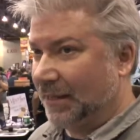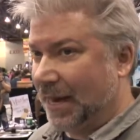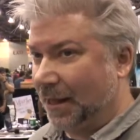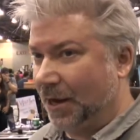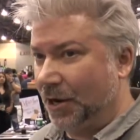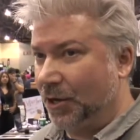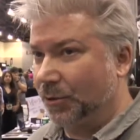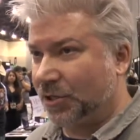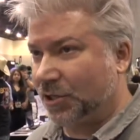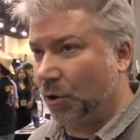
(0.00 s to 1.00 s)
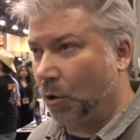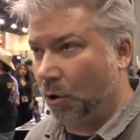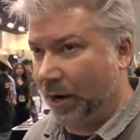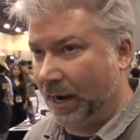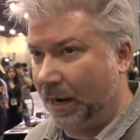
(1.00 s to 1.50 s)
telling a new
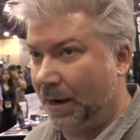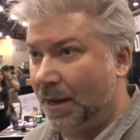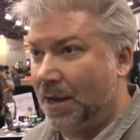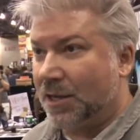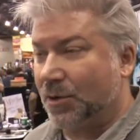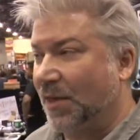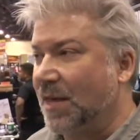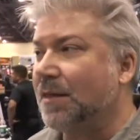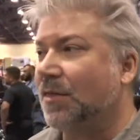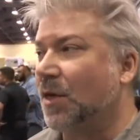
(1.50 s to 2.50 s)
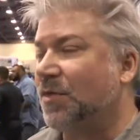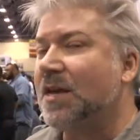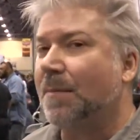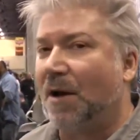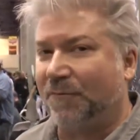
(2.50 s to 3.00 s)
story. So I think that the
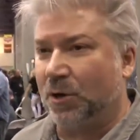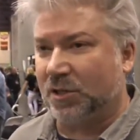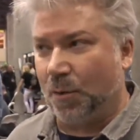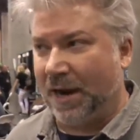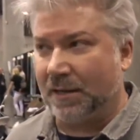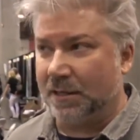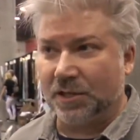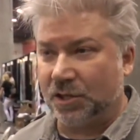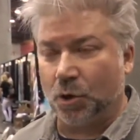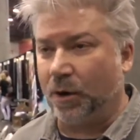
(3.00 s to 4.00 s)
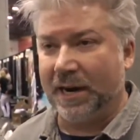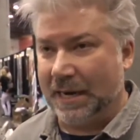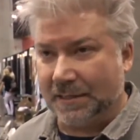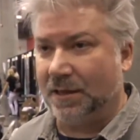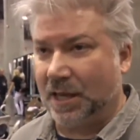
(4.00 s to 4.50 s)
thing about Force Awakens is the story
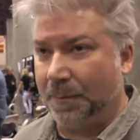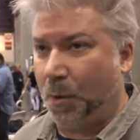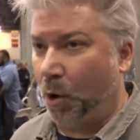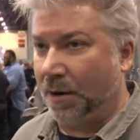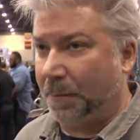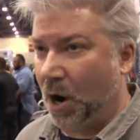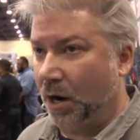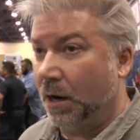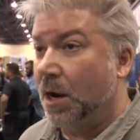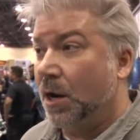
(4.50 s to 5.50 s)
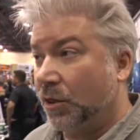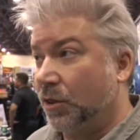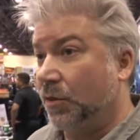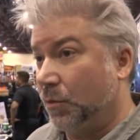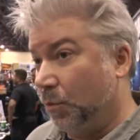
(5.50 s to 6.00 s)
isn't the important part.
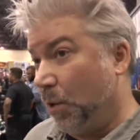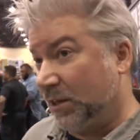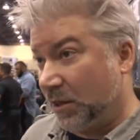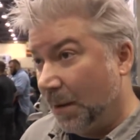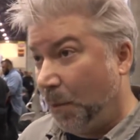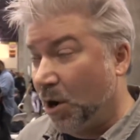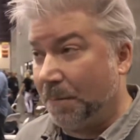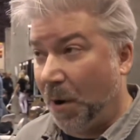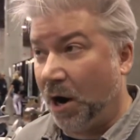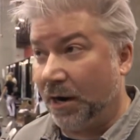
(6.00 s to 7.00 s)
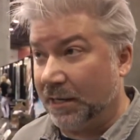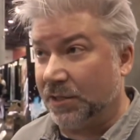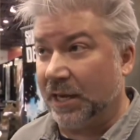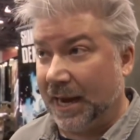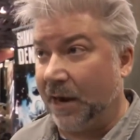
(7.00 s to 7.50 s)
What the important part is
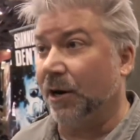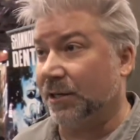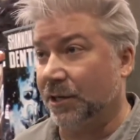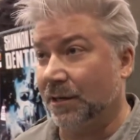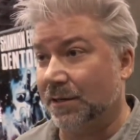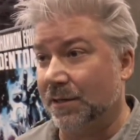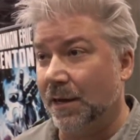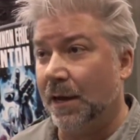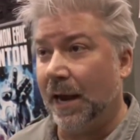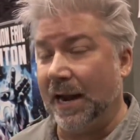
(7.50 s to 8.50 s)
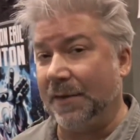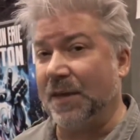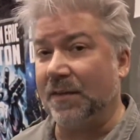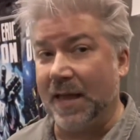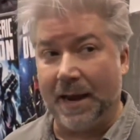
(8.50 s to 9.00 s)
the characters. And I
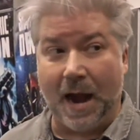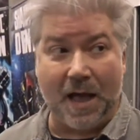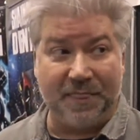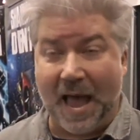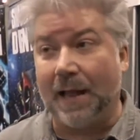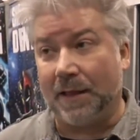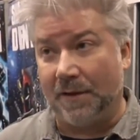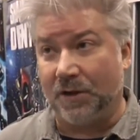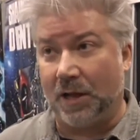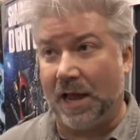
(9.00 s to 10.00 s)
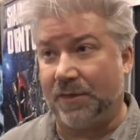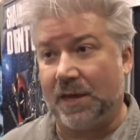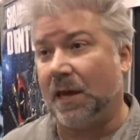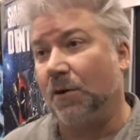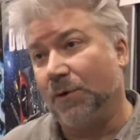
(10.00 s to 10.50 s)
think that on that level, I
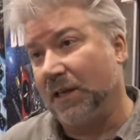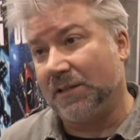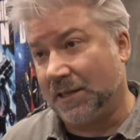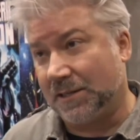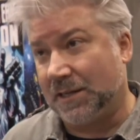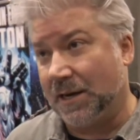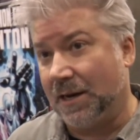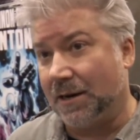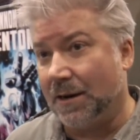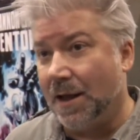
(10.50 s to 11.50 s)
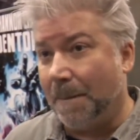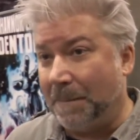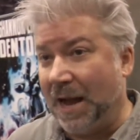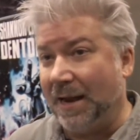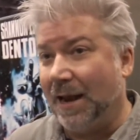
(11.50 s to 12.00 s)
think he really succeeded.
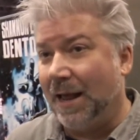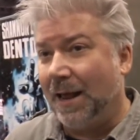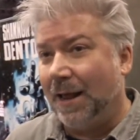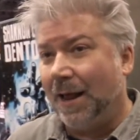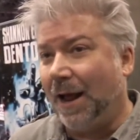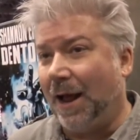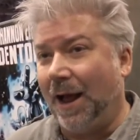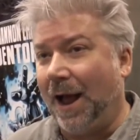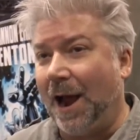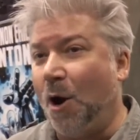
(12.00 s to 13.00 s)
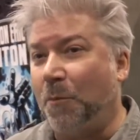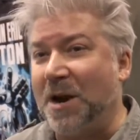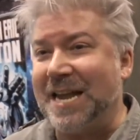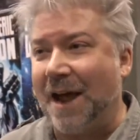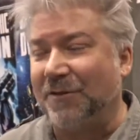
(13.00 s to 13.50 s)
But uh, I hope we
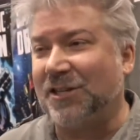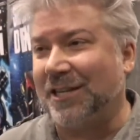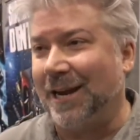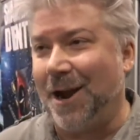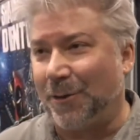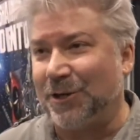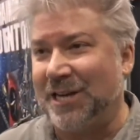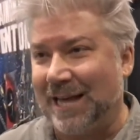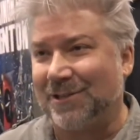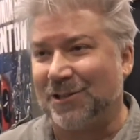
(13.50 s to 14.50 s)
never see another Death